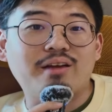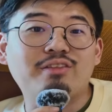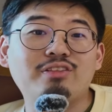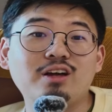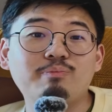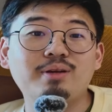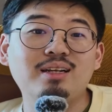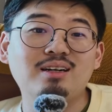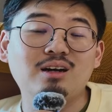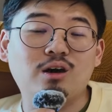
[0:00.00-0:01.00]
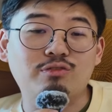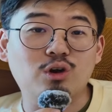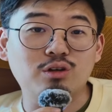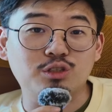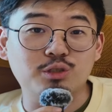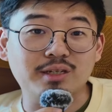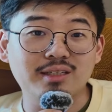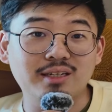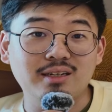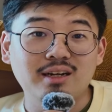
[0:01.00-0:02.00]
Alright, third pillar of Core
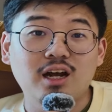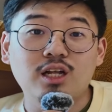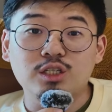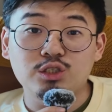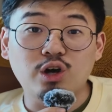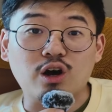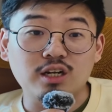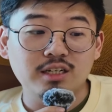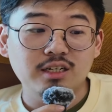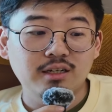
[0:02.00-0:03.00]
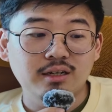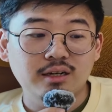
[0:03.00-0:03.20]
Constructed, Doc.